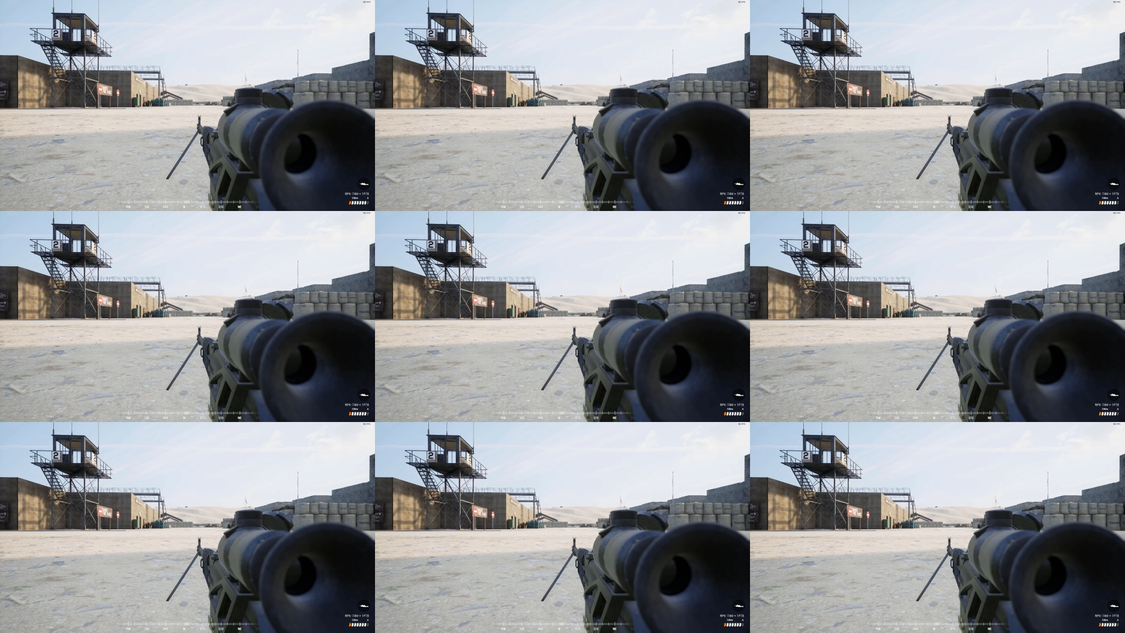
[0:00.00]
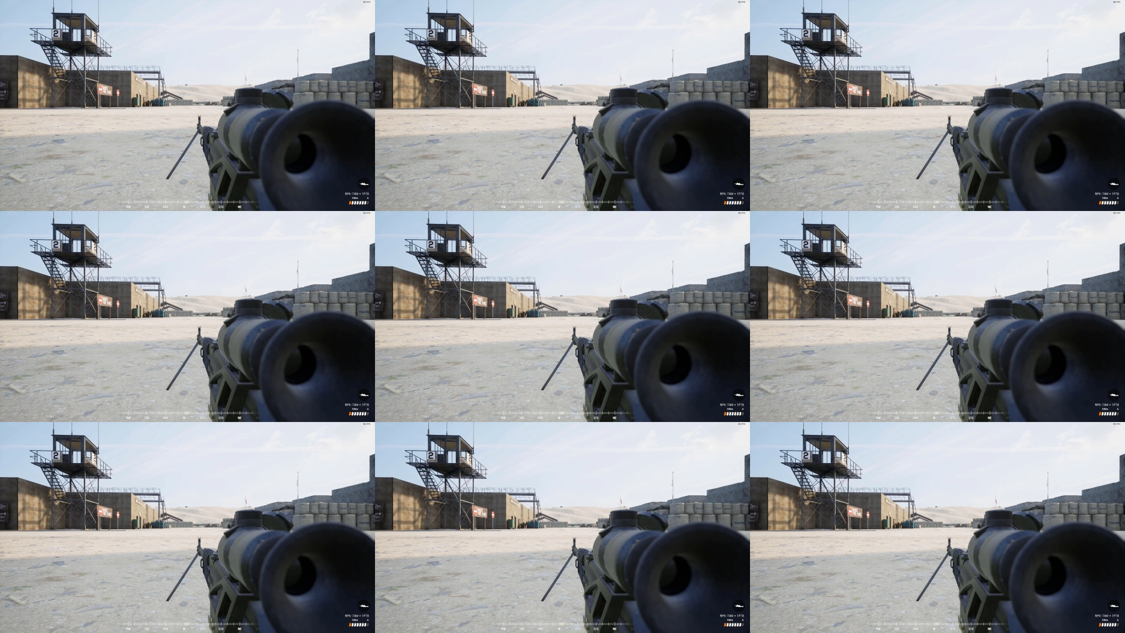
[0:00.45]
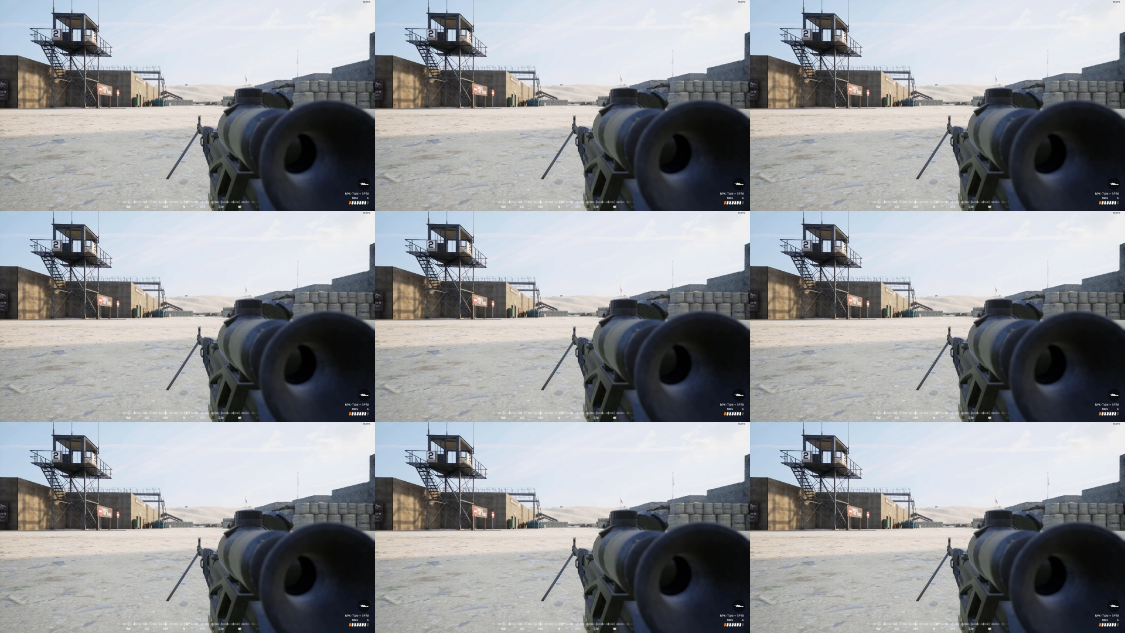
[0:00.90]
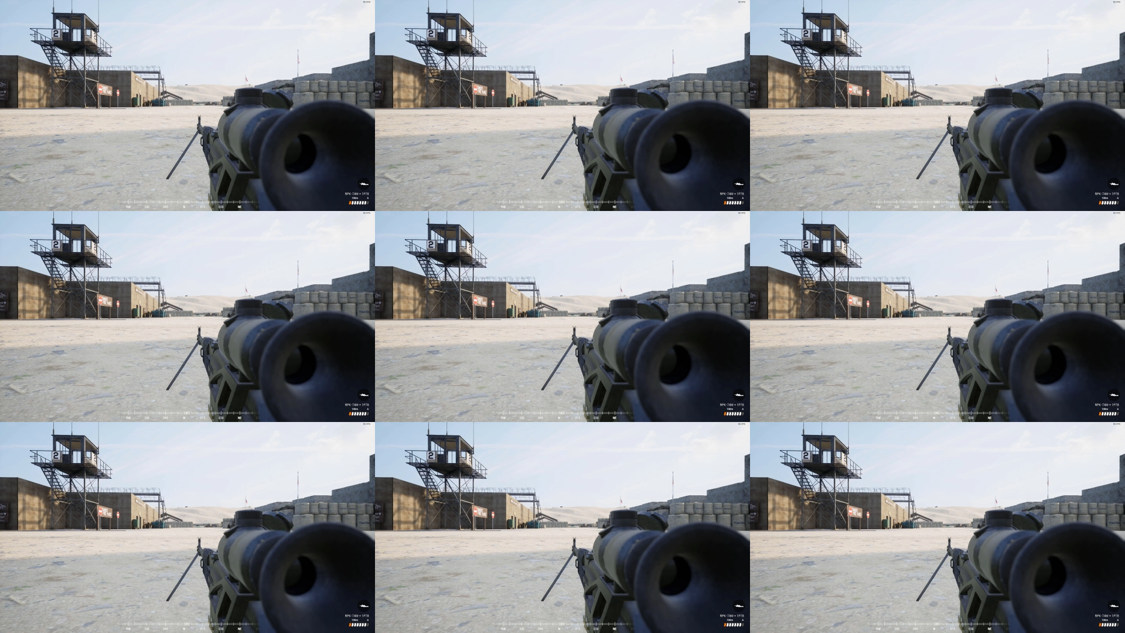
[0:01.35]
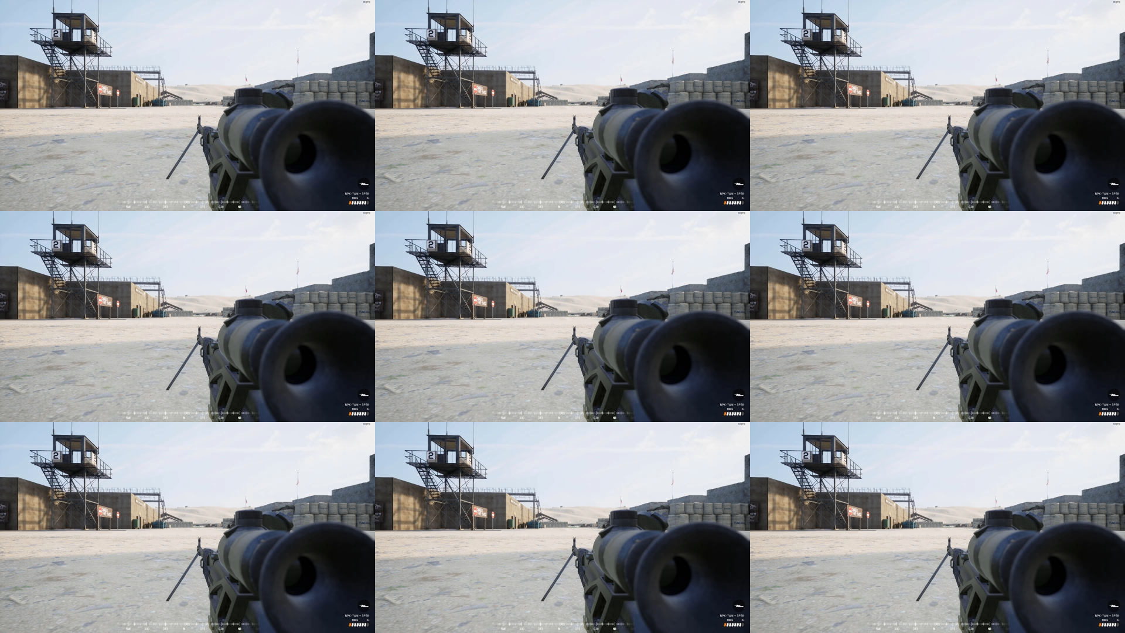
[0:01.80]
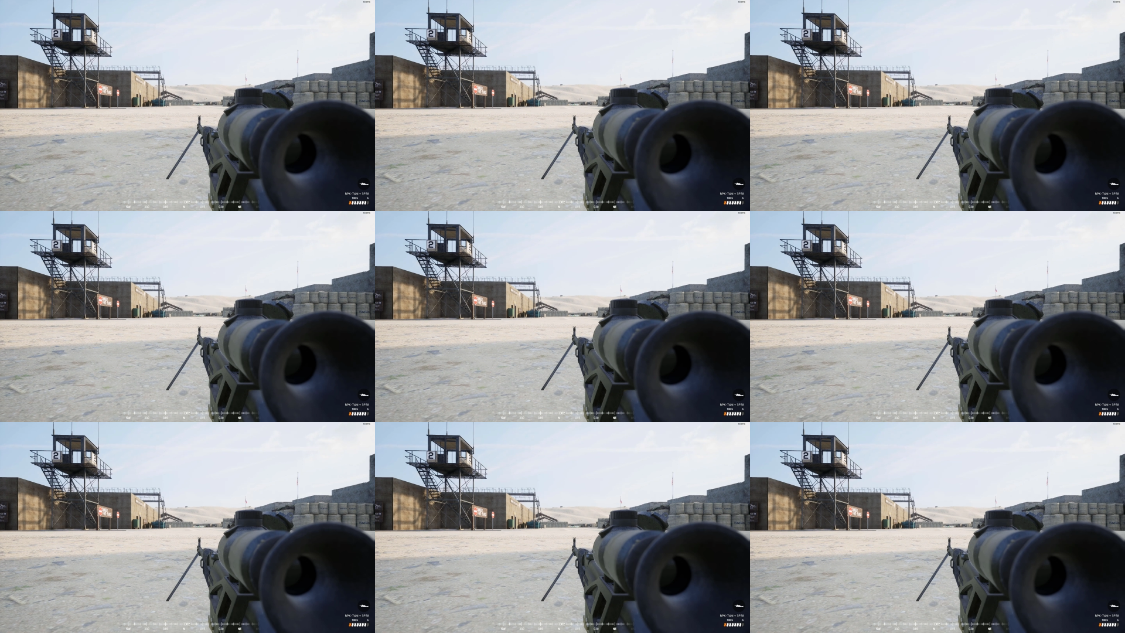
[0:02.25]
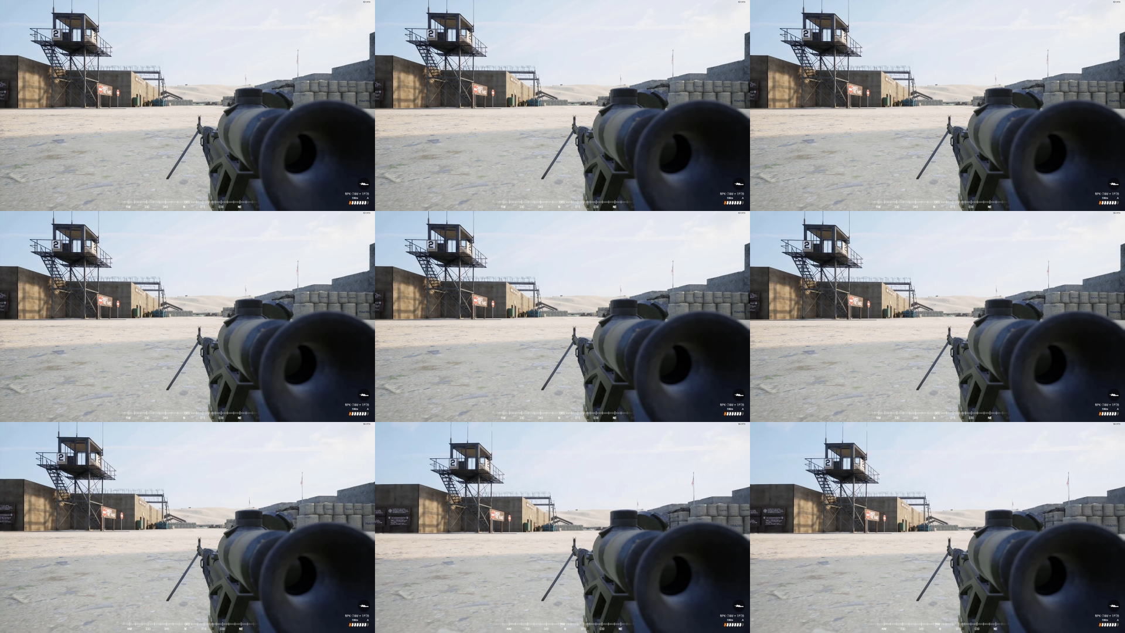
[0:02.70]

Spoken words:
Nobody's mouth can be seen.